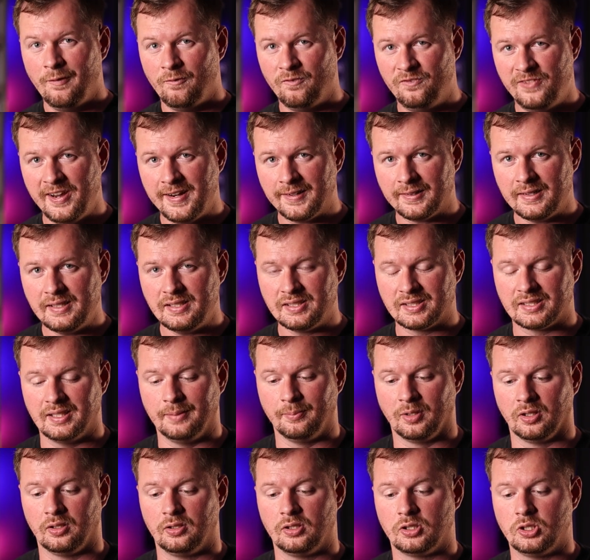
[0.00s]
very
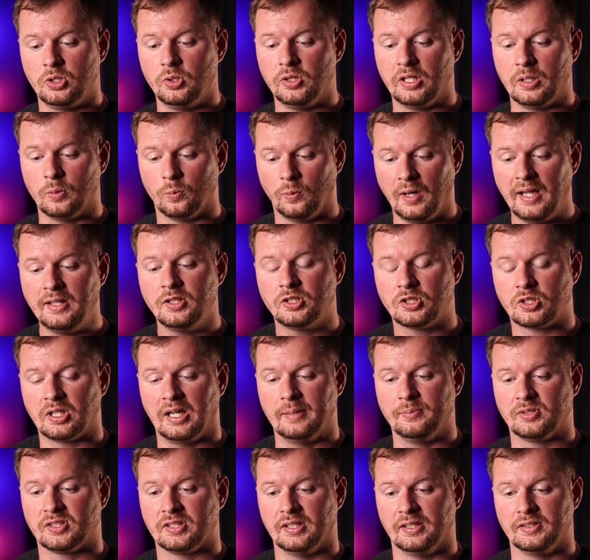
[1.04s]
similar to the Red
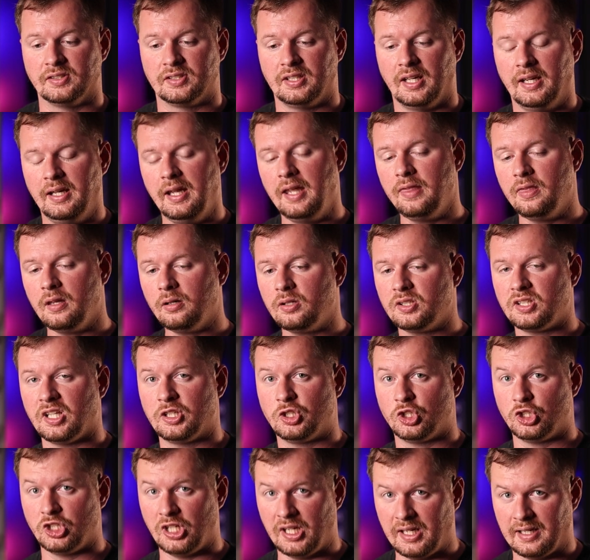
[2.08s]
Stripe Sunset. And there's a
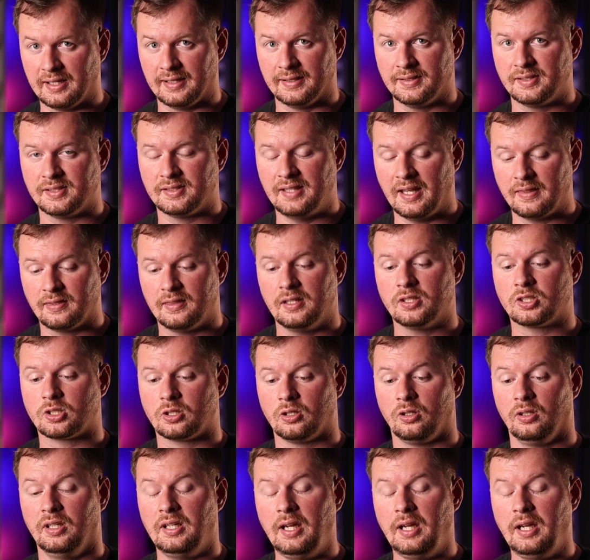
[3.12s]
chance that this girl